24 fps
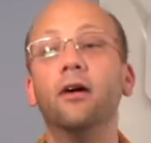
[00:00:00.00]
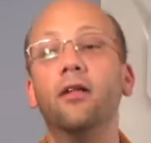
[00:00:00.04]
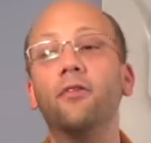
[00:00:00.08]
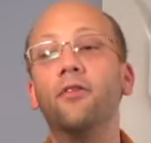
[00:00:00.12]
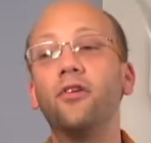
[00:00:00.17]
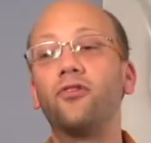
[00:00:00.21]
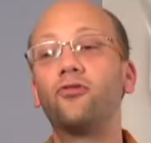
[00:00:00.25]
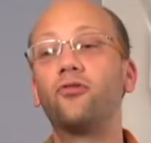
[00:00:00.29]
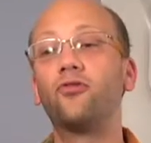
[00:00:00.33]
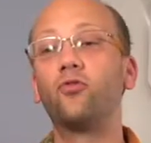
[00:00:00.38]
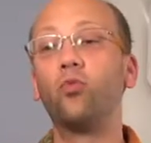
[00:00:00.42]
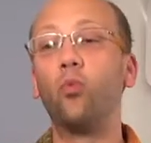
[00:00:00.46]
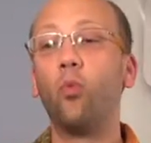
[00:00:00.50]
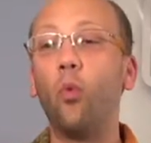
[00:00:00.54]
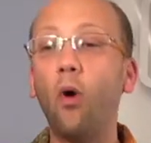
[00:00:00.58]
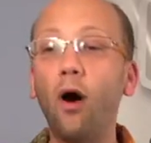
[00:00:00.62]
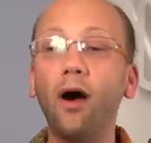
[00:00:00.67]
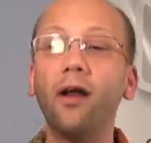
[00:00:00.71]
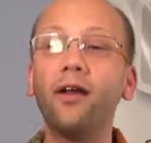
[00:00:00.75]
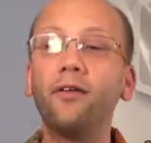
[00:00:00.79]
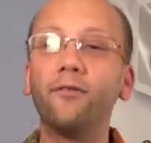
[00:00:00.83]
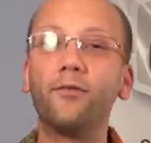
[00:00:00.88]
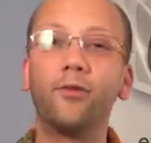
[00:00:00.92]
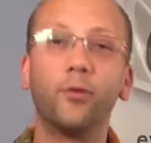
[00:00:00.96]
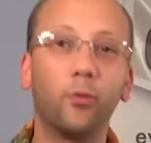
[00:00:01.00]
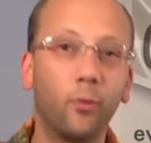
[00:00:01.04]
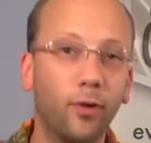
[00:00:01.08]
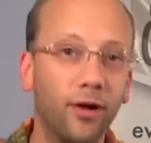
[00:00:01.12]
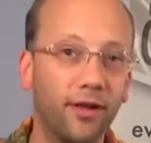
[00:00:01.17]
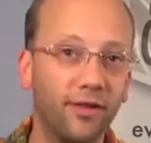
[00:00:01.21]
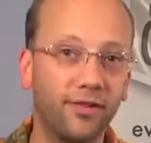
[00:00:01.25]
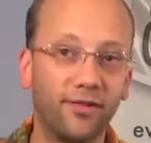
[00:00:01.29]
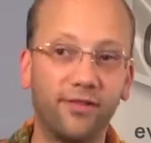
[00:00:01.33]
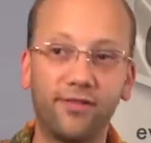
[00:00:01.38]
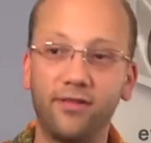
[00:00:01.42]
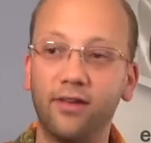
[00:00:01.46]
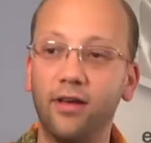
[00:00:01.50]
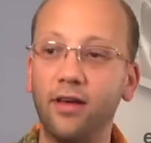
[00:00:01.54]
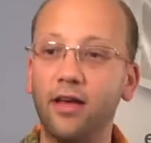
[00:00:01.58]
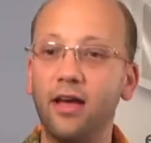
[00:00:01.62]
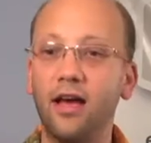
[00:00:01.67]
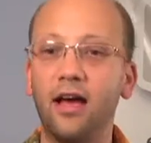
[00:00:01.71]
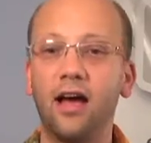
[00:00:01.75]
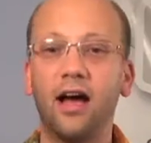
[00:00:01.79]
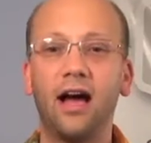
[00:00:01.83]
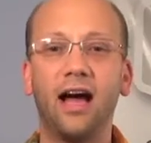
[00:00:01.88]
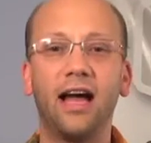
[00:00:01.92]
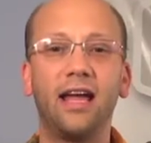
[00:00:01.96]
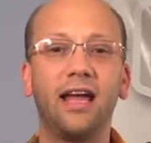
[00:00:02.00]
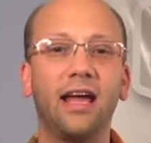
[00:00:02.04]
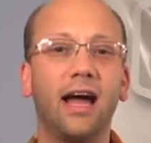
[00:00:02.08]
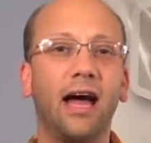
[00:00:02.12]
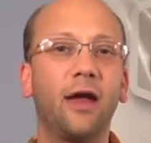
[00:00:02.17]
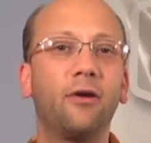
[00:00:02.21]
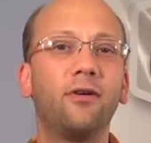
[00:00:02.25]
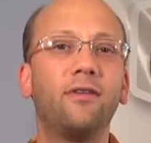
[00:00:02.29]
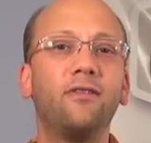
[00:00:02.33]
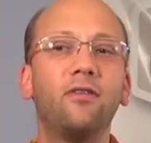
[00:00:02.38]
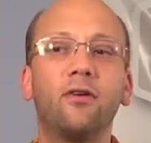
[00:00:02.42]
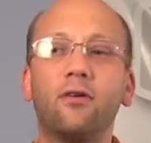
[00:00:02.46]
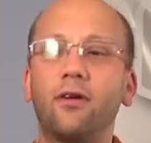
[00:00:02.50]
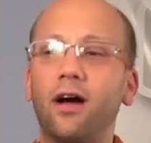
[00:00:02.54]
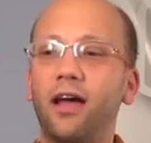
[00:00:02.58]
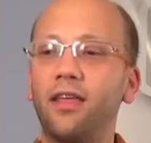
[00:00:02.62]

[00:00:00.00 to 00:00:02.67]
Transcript: This is one of the ones, I don't know,